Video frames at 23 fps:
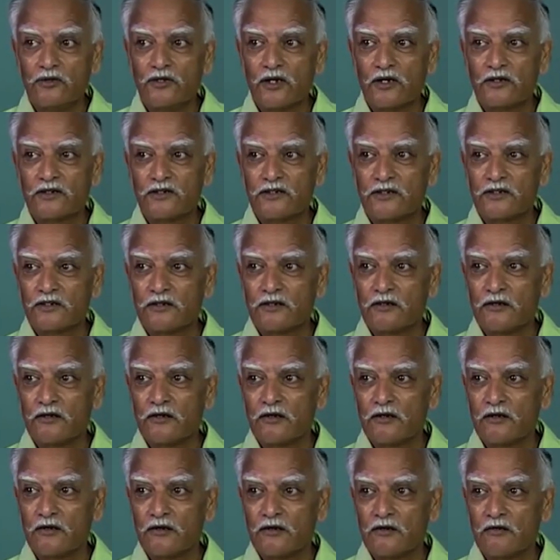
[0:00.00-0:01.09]
this
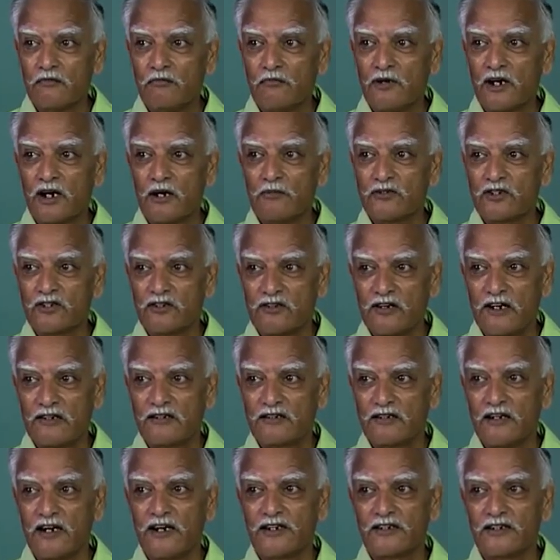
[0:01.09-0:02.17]
becomes
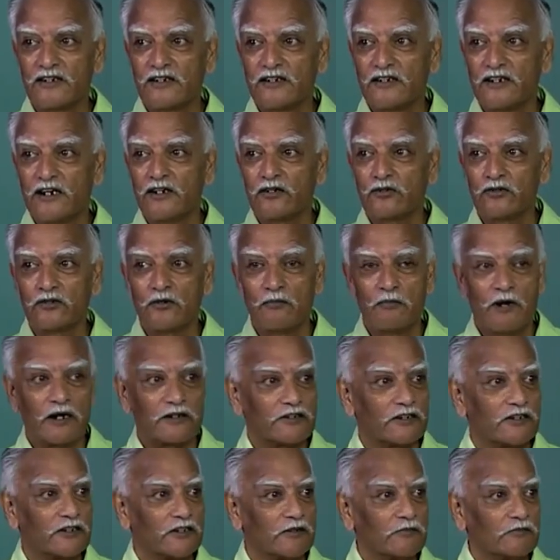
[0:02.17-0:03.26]
translated into the
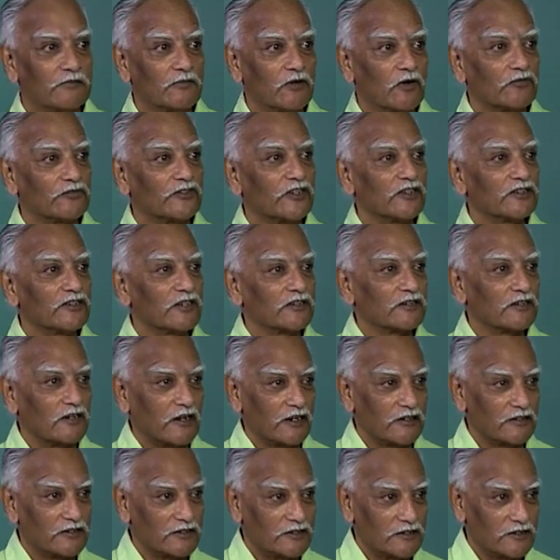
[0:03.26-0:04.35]
martyrdom of Jesus
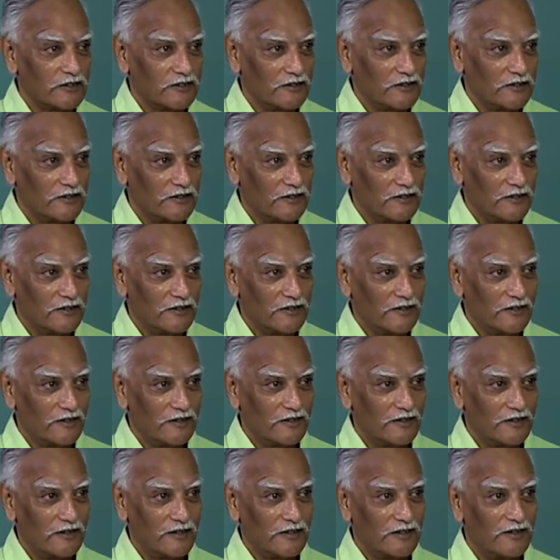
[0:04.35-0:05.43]
Christ
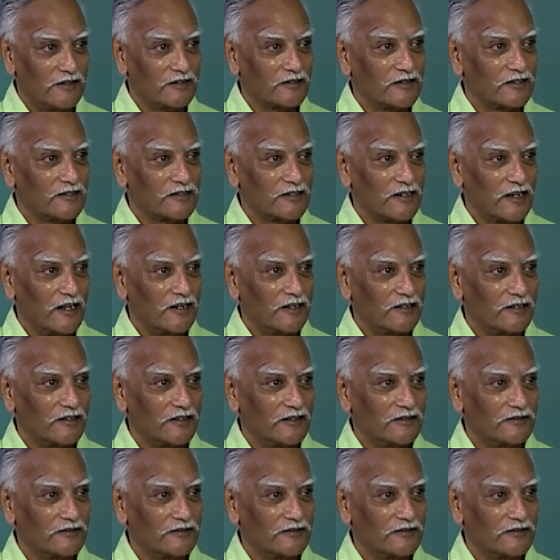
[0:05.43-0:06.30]
in Christianity.